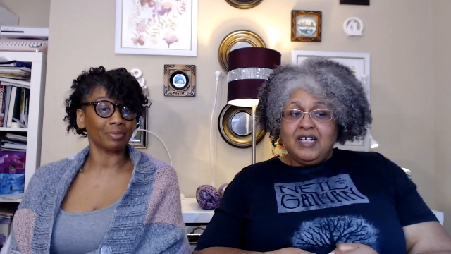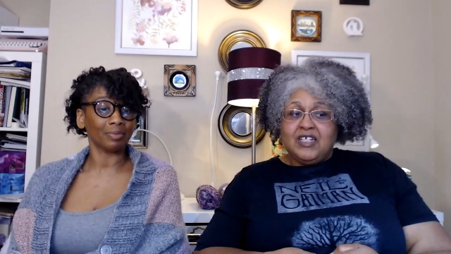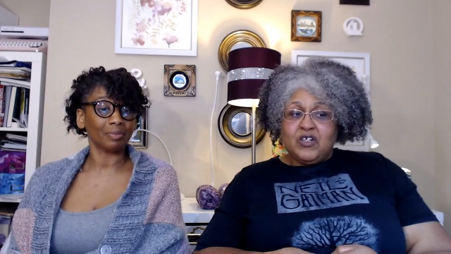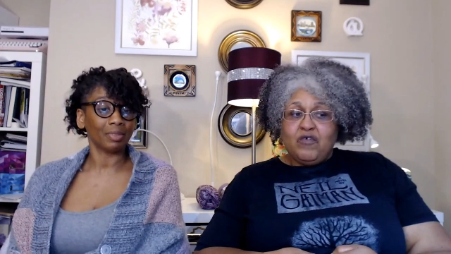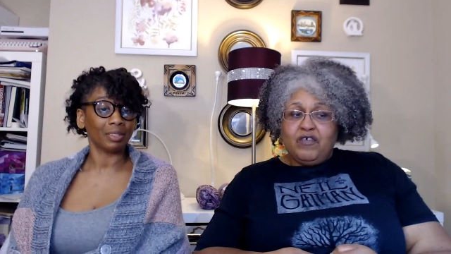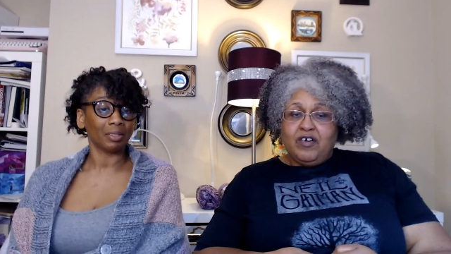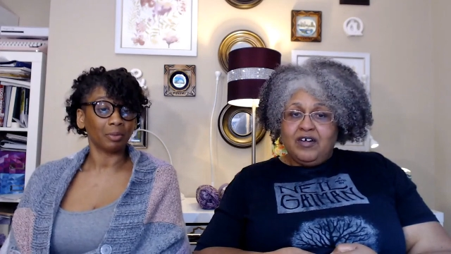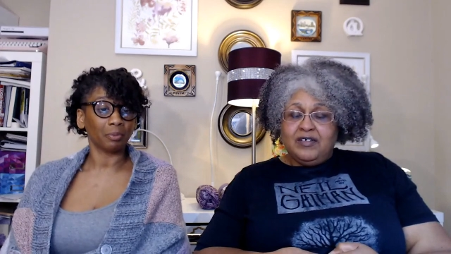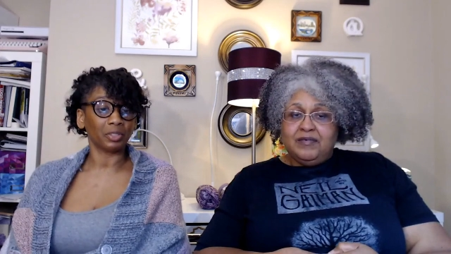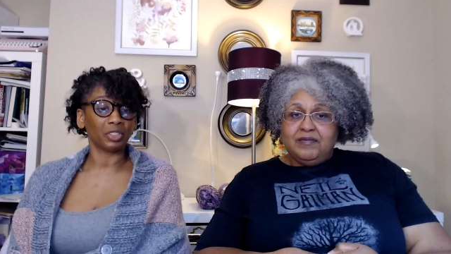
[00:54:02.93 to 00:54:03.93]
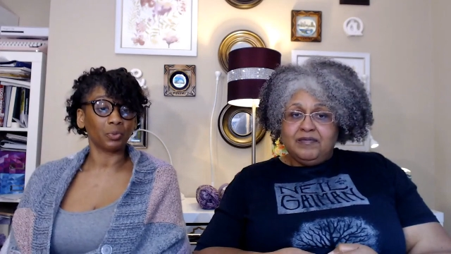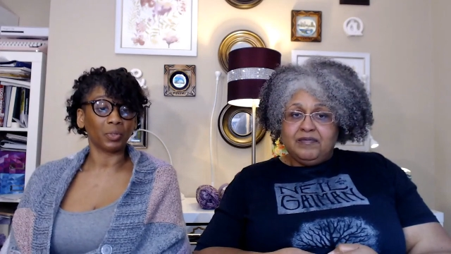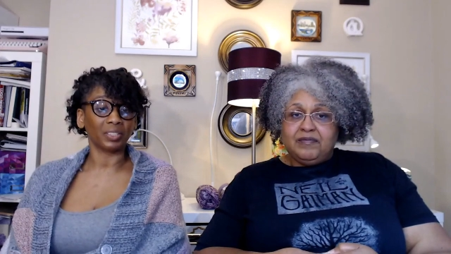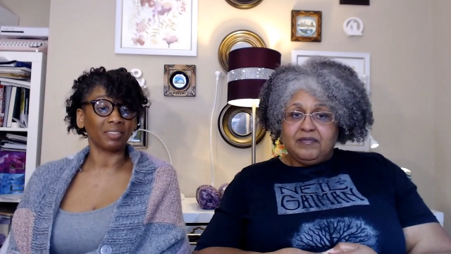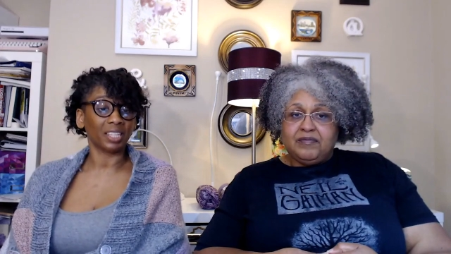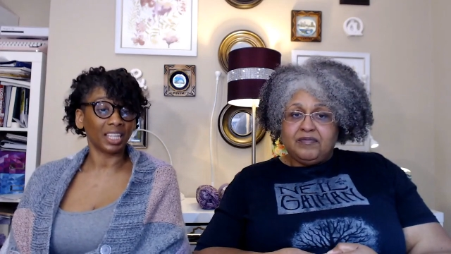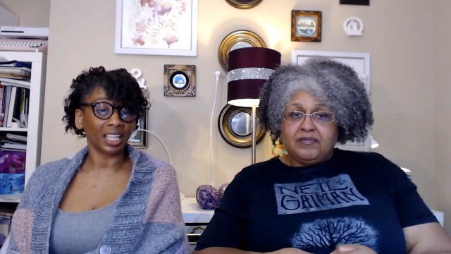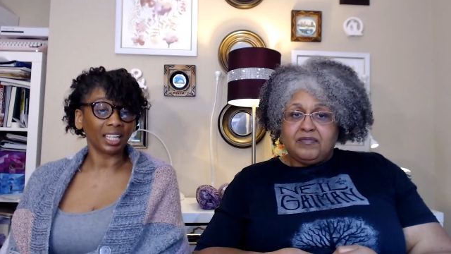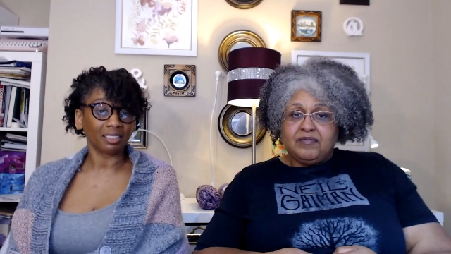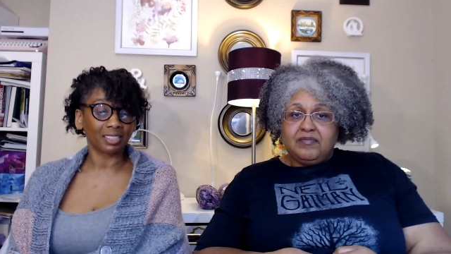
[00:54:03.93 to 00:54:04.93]
Speaker 1: So far. Which is one of the
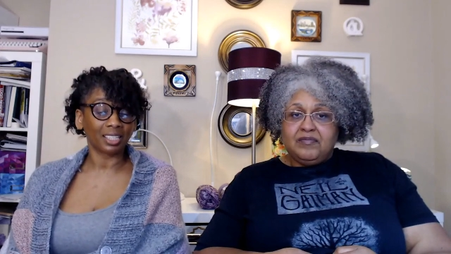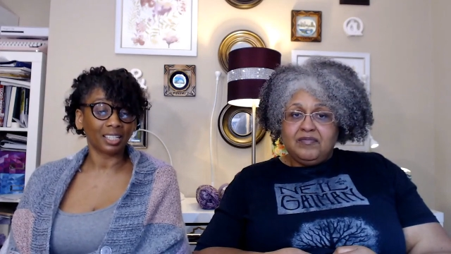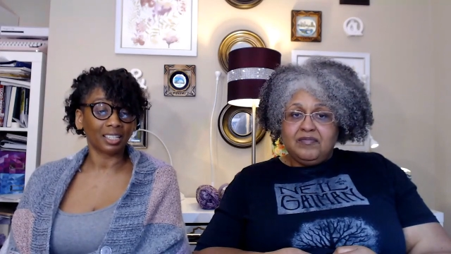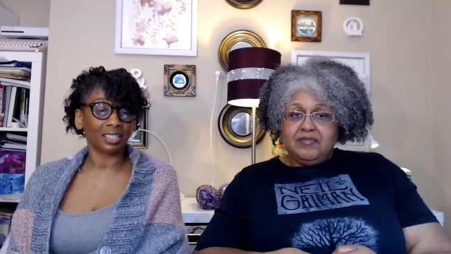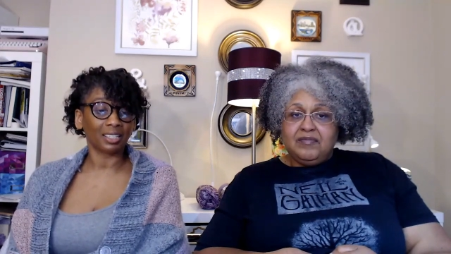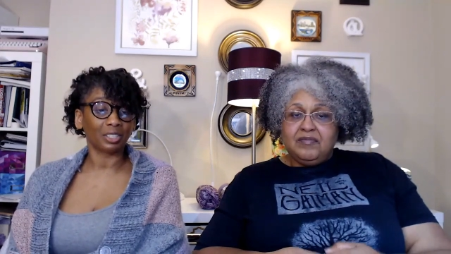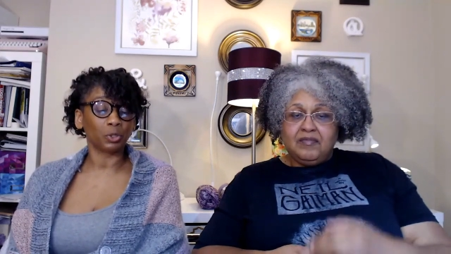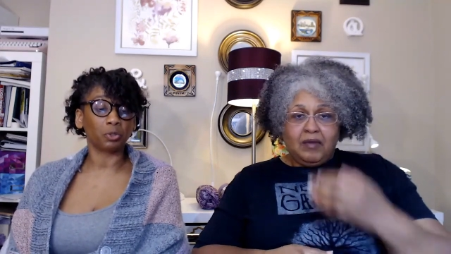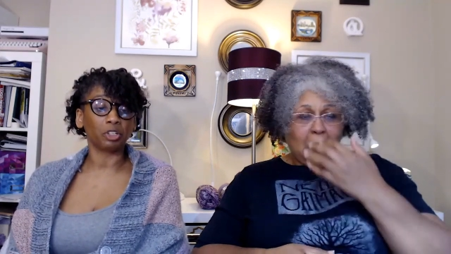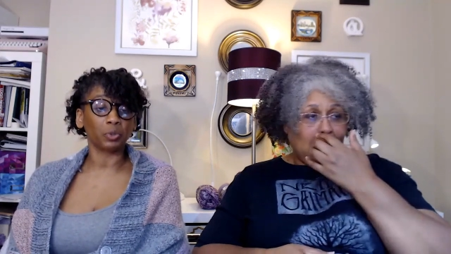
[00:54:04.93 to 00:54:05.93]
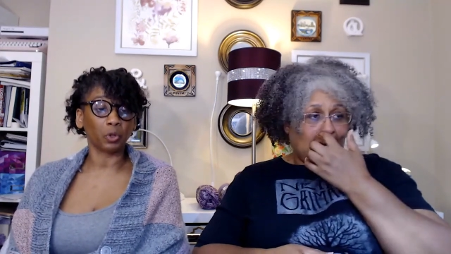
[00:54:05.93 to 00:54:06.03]
things the, the Tories were